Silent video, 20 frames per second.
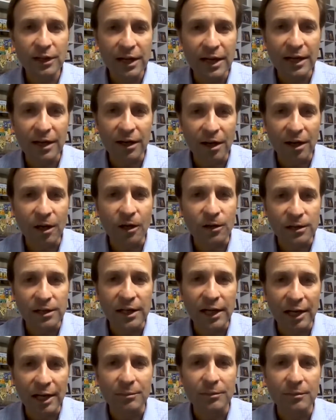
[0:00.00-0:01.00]
had a hard
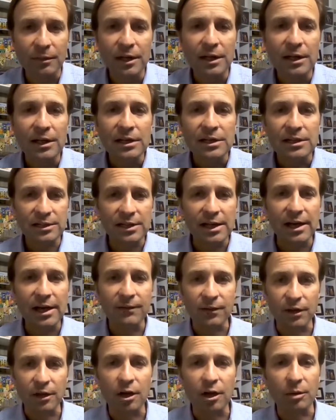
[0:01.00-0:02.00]
time
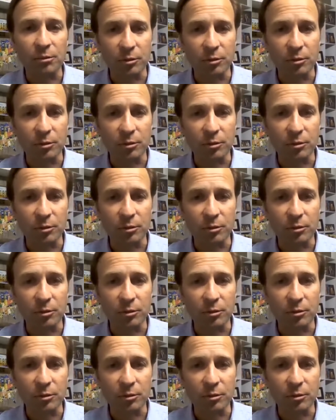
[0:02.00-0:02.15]
staffing up.